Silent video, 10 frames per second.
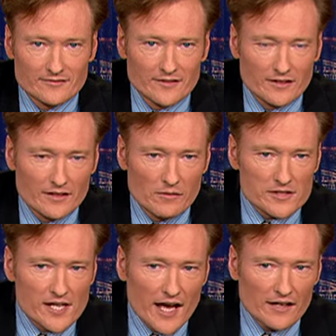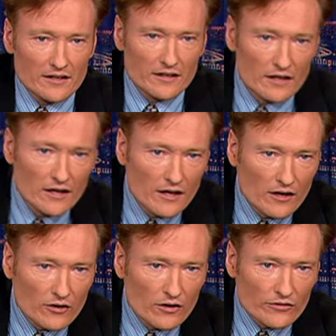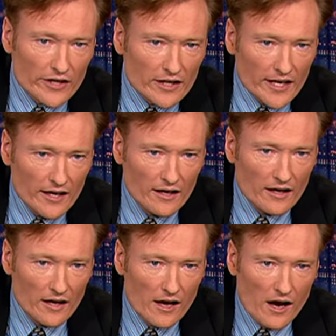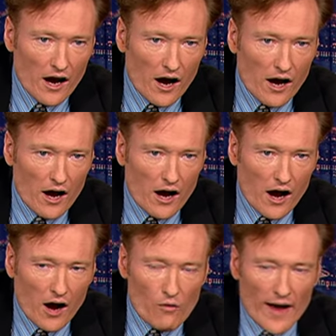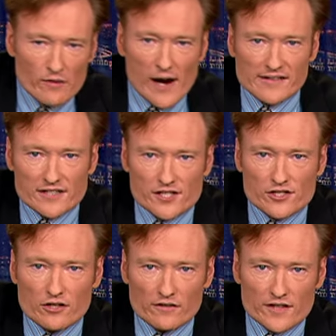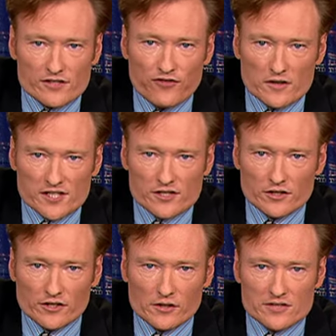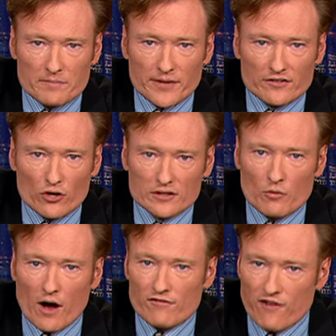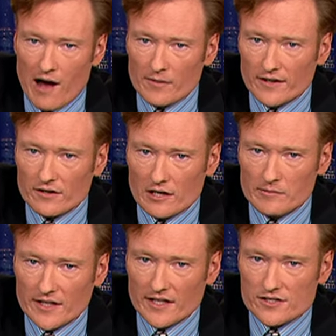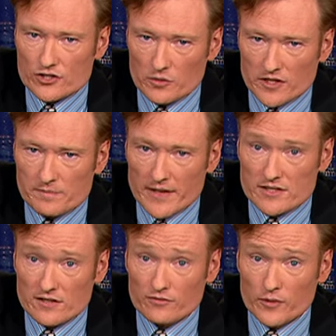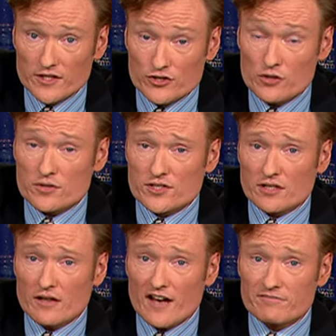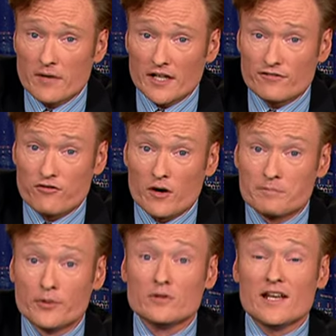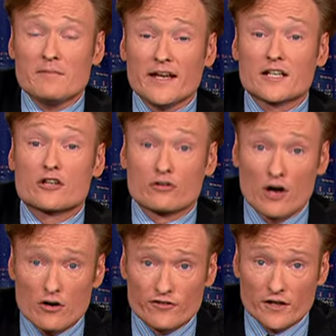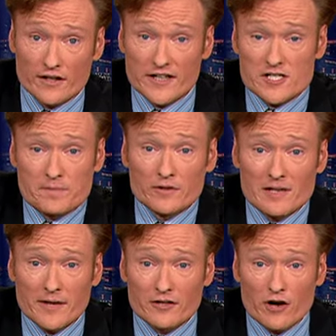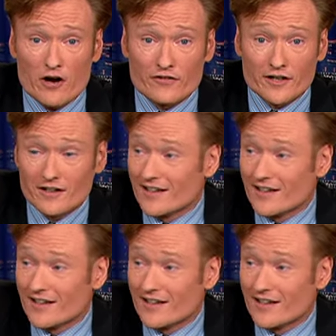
What's that? Really? Oh, wait, wait, this is good. This, folks, this is good news. I'm being told that while Vomiting Kermit is too expensive, we do still have money for Bulimic Grover. Here's Bulimic Grover.